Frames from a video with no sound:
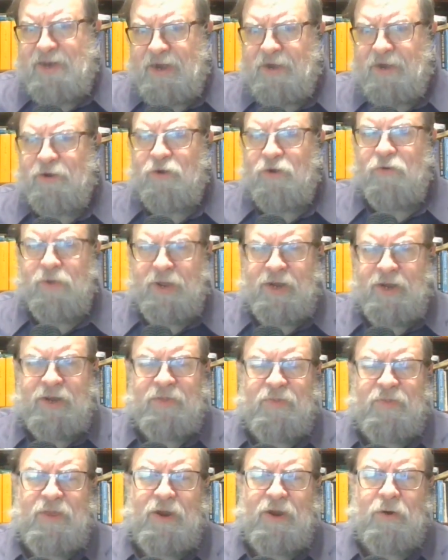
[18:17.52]
it and
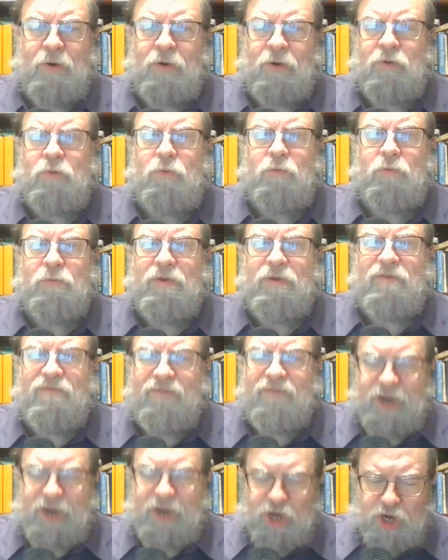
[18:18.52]
created their own
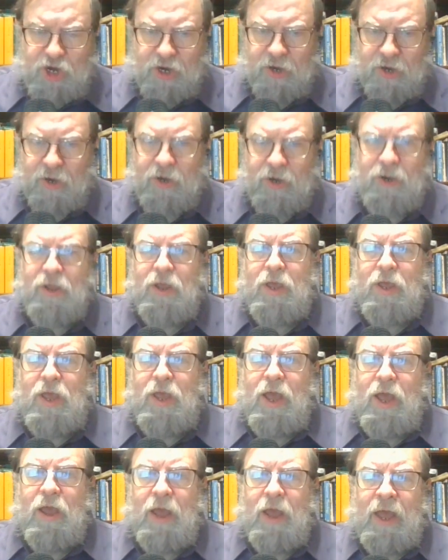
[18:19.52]
revision
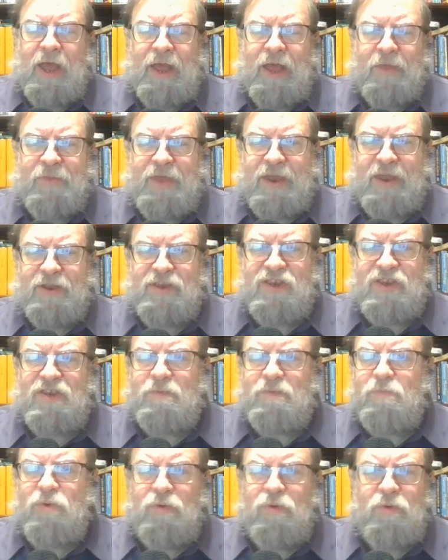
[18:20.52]
that
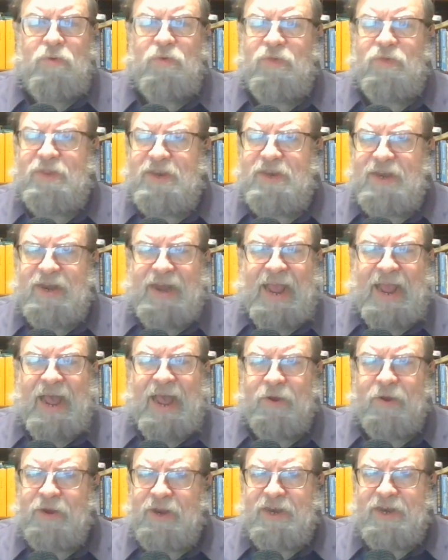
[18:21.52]
smoothed it
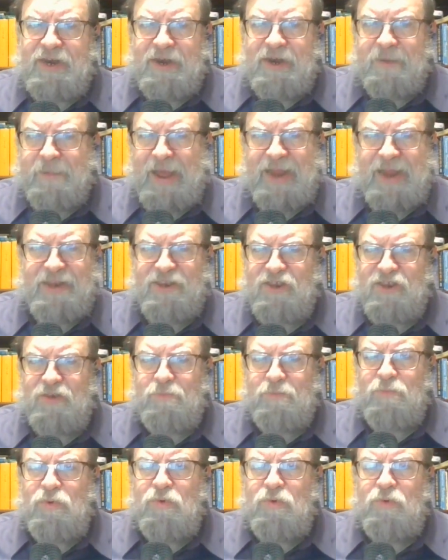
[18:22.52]
out into nice,
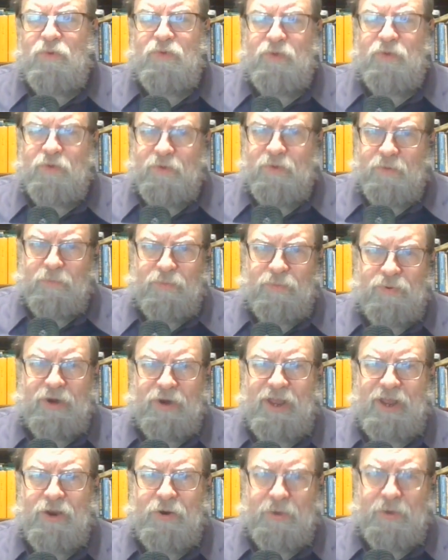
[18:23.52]
smooth,
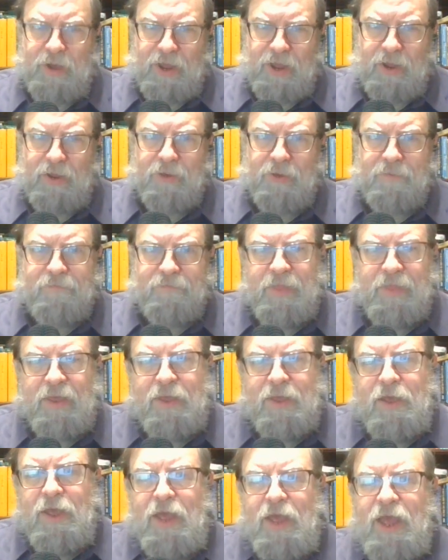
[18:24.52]
pretty Greek.
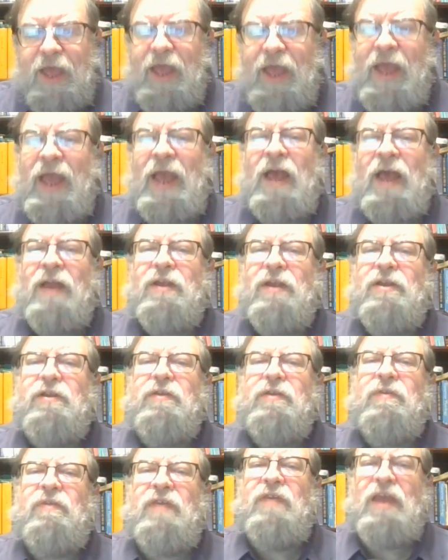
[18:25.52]

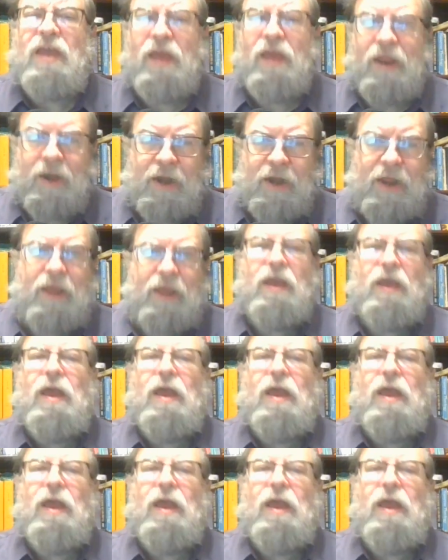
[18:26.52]
And then